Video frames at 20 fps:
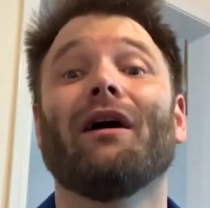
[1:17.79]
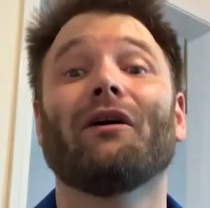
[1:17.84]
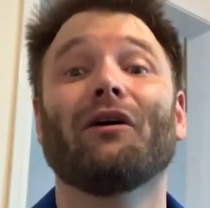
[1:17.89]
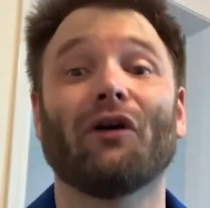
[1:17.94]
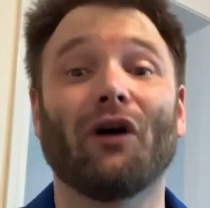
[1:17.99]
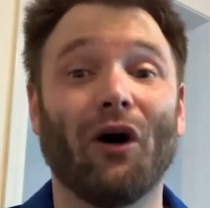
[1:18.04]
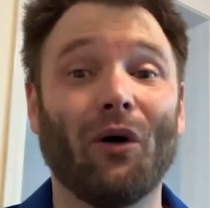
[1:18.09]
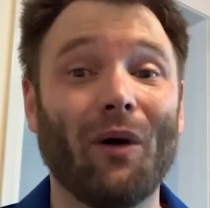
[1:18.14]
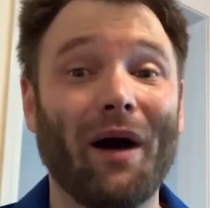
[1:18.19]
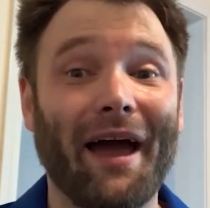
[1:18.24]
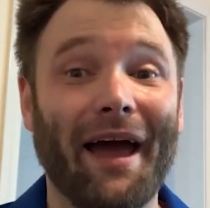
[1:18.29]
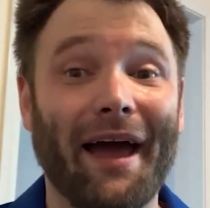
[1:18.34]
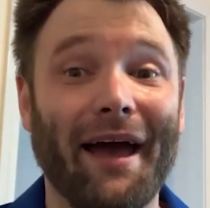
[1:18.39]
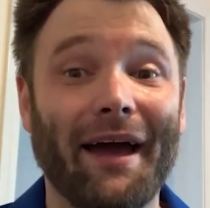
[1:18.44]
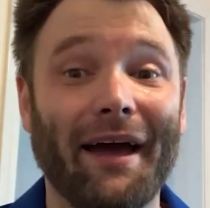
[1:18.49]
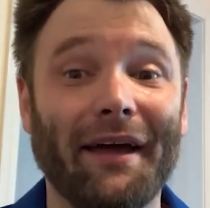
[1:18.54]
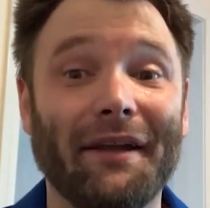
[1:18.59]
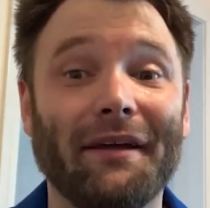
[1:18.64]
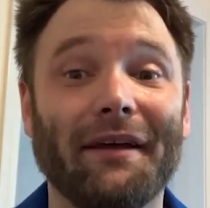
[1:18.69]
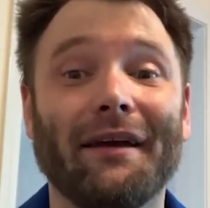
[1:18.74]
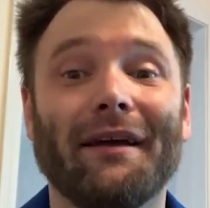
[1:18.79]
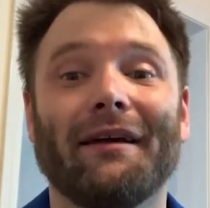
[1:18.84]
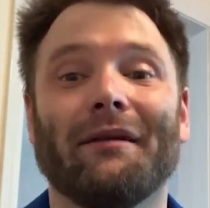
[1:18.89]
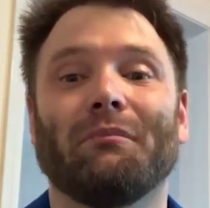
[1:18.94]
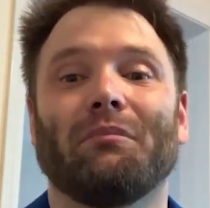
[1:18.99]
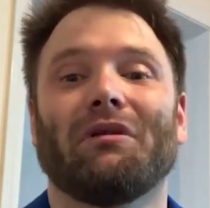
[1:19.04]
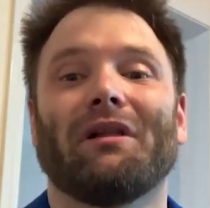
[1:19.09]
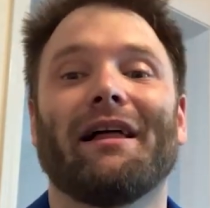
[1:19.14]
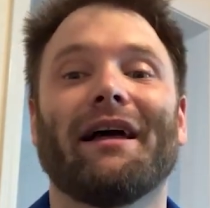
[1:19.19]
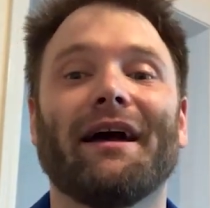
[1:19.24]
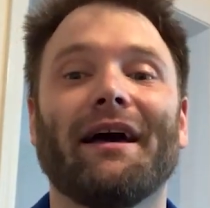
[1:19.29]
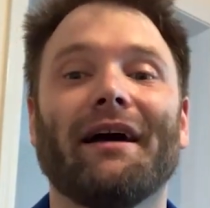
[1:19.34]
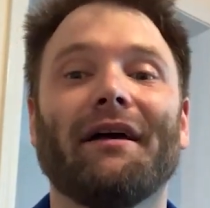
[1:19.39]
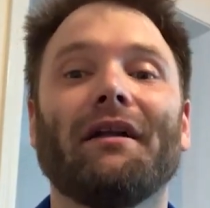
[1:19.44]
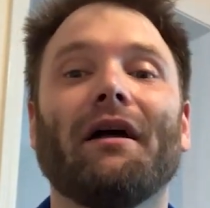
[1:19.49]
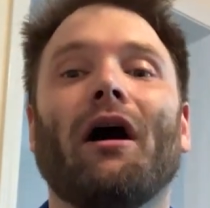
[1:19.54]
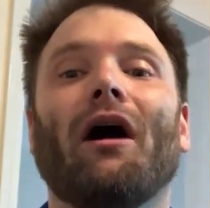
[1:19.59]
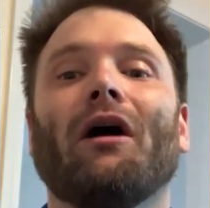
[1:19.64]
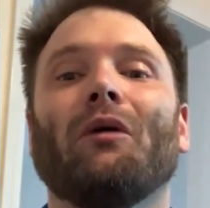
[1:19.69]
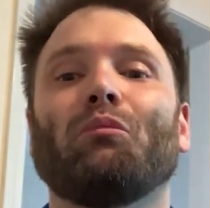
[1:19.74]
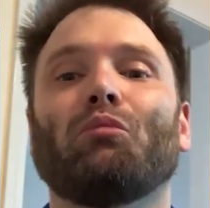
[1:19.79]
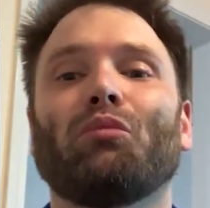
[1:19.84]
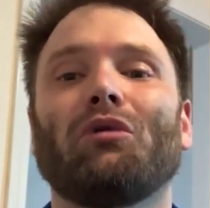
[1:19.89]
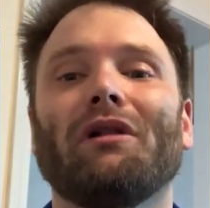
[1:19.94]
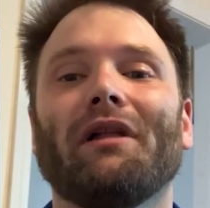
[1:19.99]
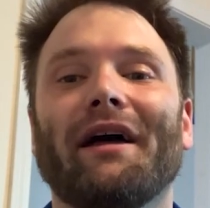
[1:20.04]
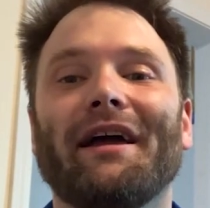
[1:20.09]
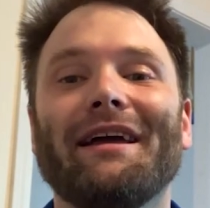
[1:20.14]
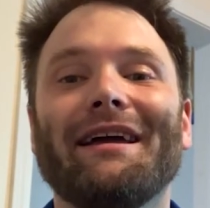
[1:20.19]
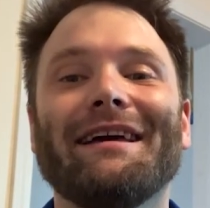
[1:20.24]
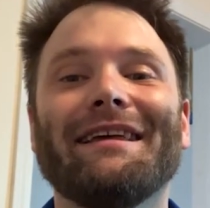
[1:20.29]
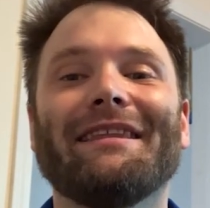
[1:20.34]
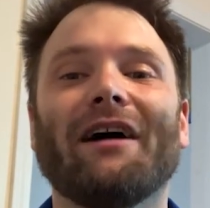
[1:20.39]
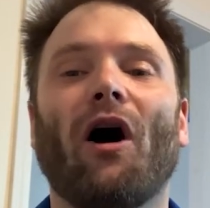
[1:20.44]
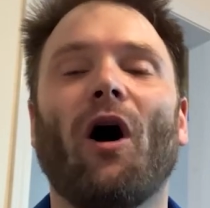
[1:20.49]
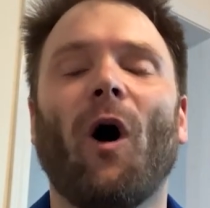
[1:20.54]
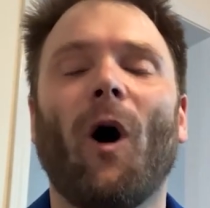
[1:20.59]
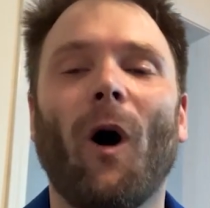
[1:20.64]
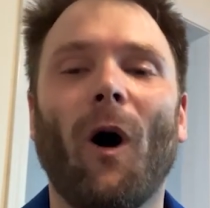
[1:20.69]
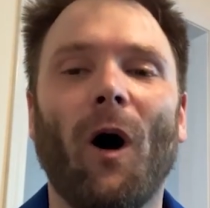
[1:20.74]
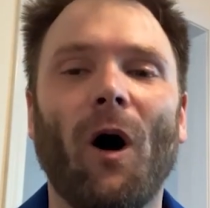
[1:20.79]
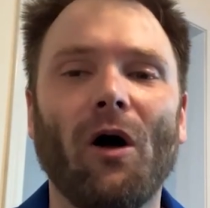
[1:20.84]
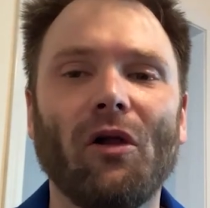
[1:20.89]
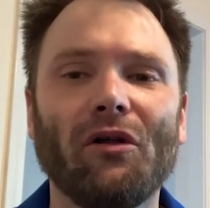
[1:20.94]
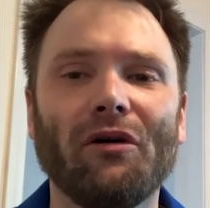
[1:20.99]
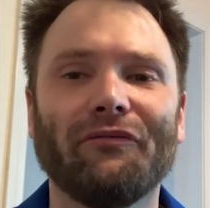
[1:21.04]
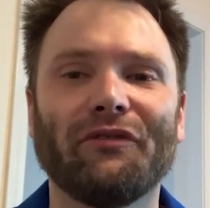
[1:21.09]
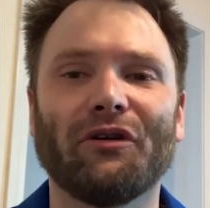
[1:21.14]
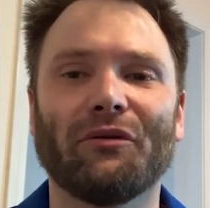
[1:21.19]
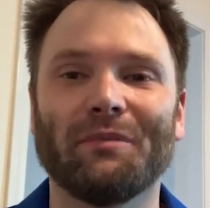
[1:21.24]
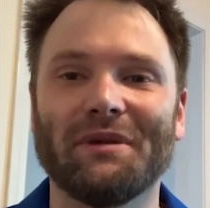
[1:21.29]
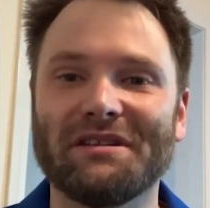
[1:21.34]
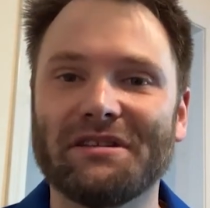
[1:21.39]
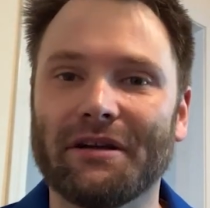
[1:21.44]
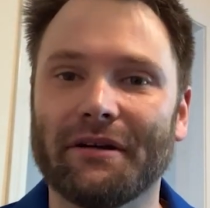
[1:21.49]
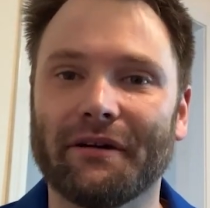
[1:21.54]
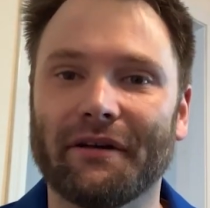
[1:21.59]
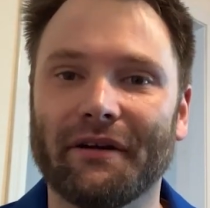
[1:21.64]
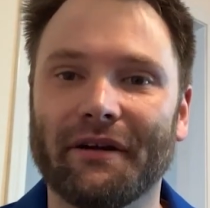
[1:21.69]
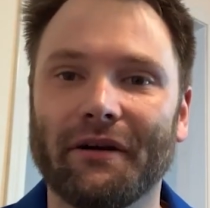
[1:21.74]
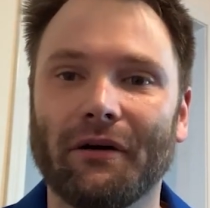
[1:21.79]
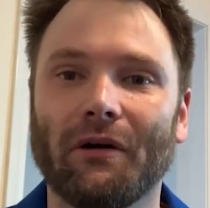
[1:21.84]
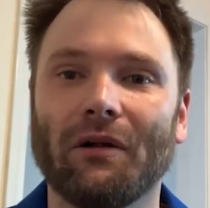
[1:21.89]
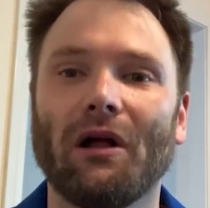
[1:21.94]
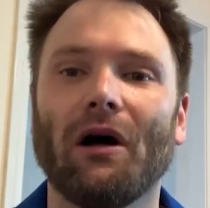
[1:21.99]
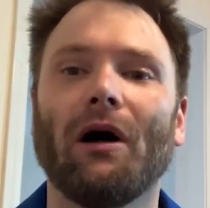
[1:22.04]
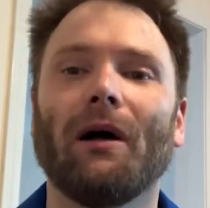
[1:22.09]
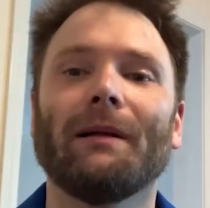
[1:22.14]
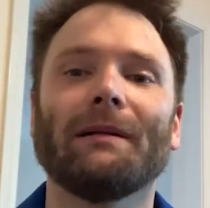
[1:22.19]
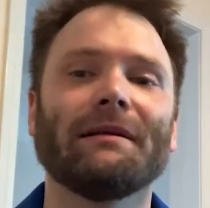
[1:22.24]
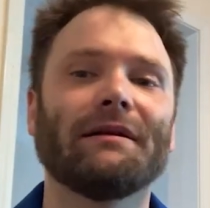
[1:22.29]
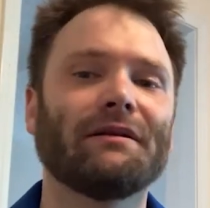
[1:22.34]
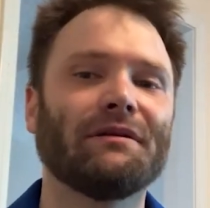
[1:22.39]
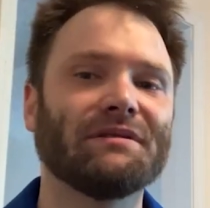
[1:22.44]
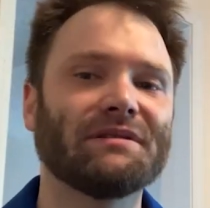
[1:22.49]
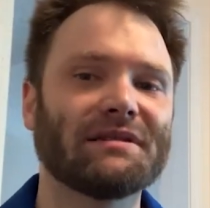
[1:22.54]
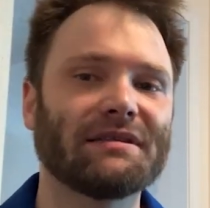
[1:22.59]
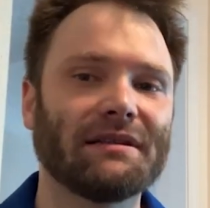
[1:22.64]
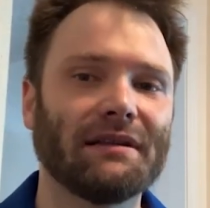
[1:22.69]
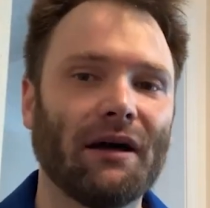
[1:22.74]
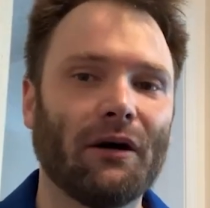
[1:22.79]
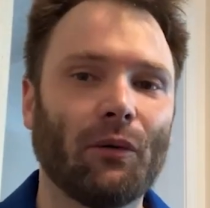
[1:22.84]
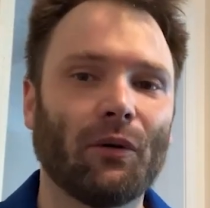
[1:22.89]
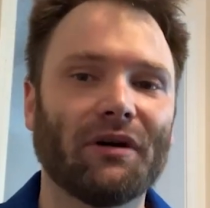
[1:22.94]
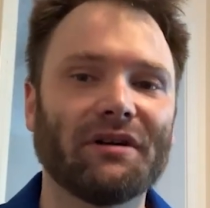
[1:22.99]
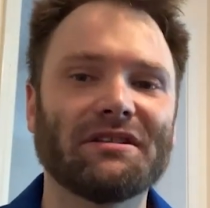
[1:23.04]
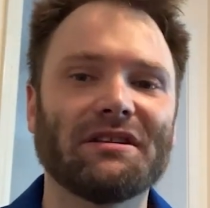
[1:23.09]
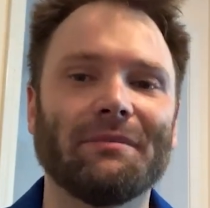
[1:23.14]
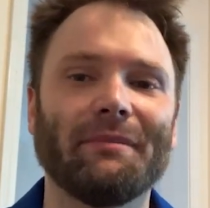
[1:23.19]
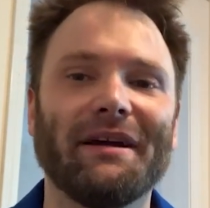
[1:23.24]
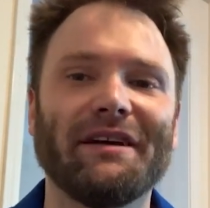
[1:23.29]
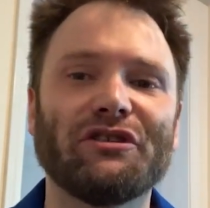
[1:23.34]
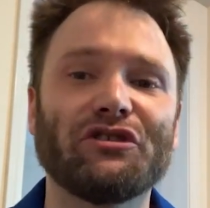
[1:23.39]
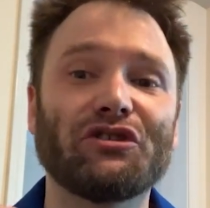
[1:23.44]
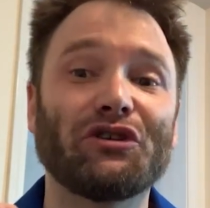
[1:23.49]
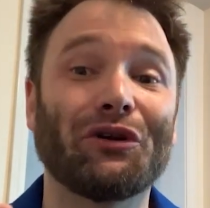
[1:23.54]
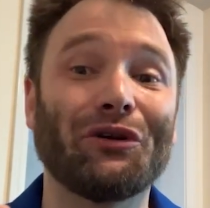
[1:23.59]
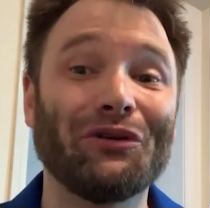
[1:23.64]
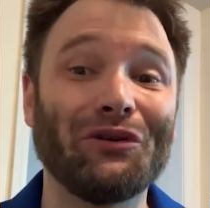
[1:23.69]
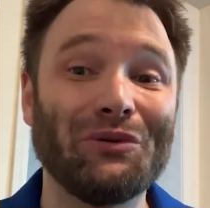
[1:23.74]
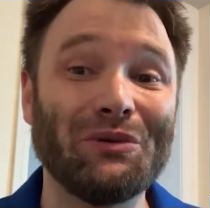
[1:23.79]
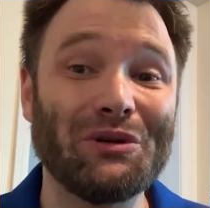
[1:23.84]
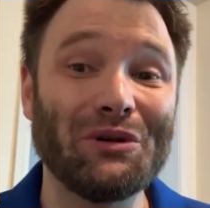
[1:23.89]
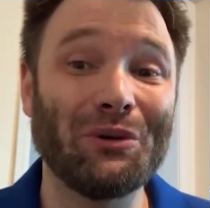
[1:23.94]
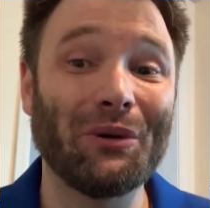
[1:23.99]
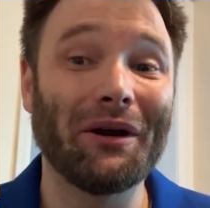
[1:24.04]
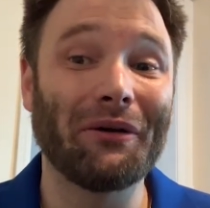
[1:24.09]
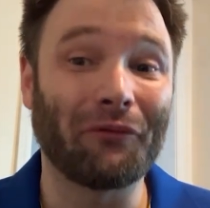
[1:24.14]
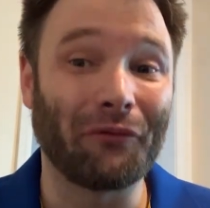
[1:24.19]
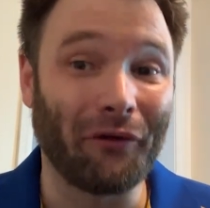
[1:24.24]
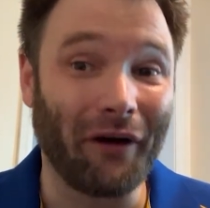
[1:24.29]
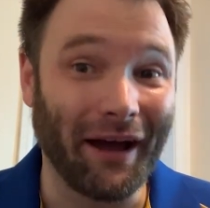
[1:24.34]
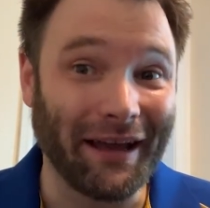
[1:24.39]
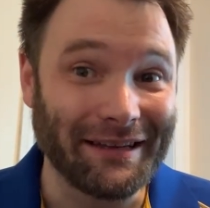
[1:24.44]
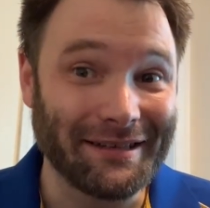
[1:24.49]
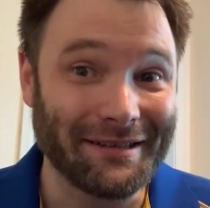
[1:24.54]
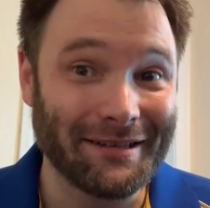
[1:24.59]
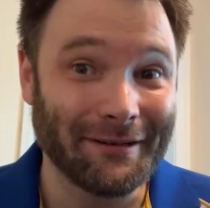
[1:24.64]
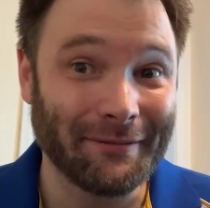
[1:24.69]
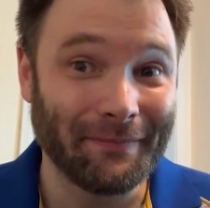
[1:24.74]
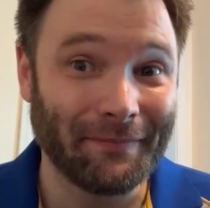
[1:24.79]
go ahead and plan on playing all of your material a little slower to make sure you do it right.